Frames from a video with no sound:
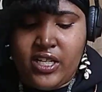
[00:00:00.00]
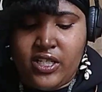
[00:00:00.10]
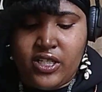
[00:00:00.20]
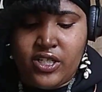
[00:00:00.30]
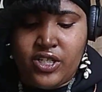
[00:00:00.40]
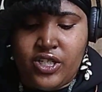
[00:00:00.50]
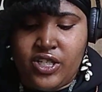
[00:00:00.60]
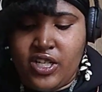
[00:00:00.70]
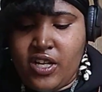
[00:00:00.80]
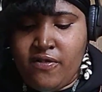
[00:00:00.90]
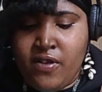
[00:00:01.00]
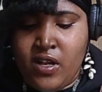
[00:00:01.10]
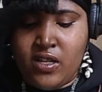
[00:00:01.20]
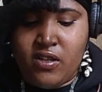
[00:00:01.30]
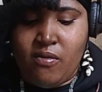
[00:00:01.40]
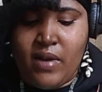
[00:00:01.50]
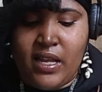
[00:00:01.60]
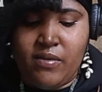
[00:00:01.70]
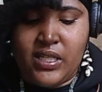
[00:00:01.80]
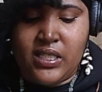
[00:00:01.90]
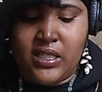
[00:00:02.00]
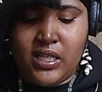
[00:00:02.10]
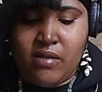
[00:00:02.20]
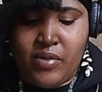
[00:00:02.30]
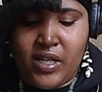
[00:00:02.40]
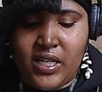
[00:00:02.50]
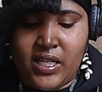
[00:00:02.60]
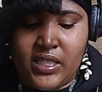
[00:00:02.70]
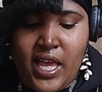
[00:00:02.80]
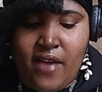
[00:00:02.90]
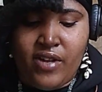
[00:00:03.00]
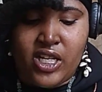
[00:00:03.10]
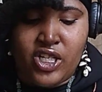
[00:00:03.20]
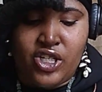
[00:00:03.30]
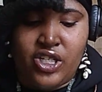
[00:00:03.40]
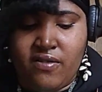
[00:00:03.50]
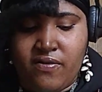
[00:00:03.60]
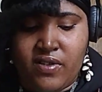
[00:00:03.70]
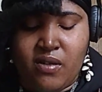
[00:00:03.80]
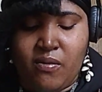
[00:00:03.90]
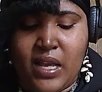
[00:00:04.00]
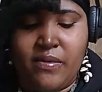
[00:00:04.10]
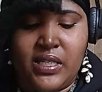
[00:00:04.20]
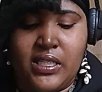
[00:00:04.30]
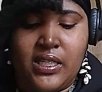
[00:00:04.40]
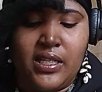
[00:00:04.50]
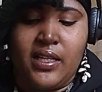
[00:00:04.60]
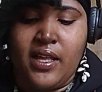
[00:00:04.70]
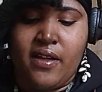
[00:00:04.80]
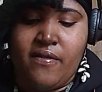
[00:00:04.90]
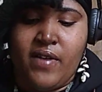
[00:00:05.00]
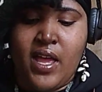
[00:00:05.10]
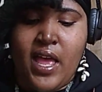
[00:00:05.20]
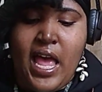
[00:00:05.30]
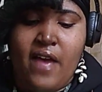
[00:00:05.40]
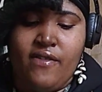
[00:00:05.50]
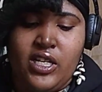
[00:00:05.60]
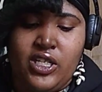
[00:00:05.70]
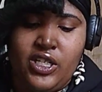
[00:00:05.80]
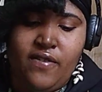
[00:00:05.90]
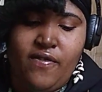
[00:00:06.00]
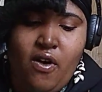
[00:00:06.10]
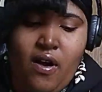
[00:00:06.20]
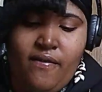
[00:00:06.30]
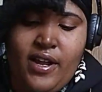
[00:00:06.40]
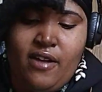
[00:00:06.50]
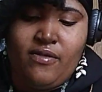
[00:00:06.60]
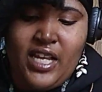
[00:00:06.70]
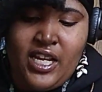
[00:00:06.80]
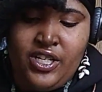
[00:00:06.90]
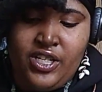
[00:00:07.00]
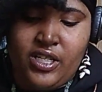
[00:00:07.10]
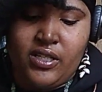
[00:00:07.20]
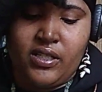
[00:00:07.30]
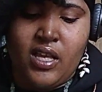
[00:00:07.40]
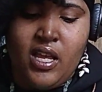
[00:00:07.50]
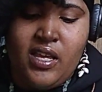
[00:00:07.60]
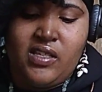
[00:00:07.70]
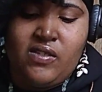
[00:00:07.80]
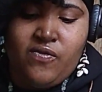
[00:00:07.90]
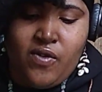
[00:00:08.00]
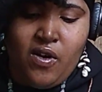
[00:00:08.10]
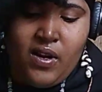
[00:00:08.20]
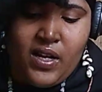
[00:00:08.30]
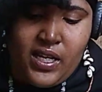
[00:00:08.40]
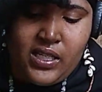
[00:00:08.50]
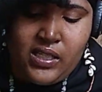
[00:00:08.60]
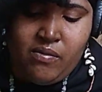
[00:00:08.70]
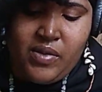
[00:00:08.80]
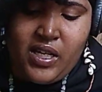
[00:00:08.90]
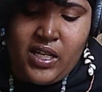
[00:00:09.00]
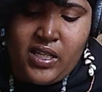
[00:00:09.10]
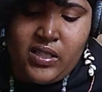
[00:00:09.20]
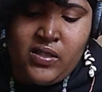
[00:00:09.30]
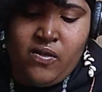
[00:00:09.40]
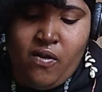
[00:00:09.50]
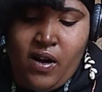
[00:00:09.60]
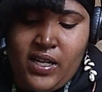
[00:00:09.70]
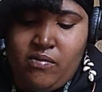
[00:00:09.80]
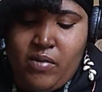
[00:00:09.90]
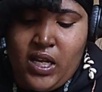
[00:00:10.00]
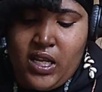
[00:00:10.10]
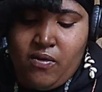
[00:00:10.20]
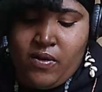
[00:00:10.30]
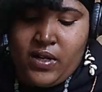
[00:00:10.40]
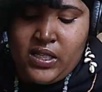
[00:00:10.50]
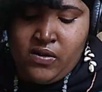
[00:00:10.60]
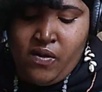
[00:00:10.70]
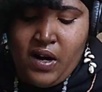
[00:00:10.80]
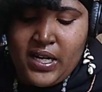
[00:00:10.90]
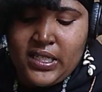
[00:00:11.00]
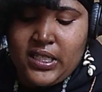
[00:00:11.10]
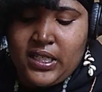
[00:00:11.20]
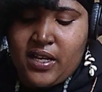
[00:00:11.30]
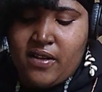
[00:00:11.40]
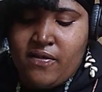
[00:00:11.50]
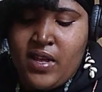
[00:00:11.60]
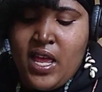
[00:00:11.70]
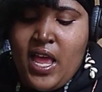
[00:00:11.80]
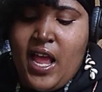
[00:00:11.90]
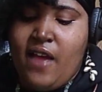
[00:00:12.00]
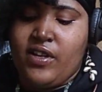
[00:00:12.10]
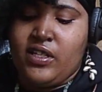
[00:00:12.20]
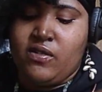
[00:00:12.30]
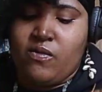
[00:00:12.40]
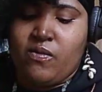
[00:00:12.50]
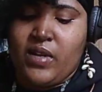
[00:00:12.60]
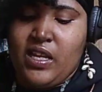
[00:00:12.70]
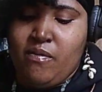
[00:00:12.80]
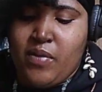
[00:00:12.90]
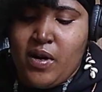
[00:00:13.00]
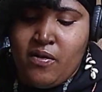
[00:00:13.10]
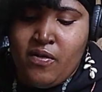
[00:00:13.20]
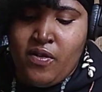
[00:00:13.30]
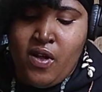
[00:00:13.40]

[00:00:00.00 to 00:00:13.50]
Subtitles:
to shift the way we see abundance, having to shift the way we see love, having to shift our foundations as far as abundance, as far as money, or as far as love, having to rebirth,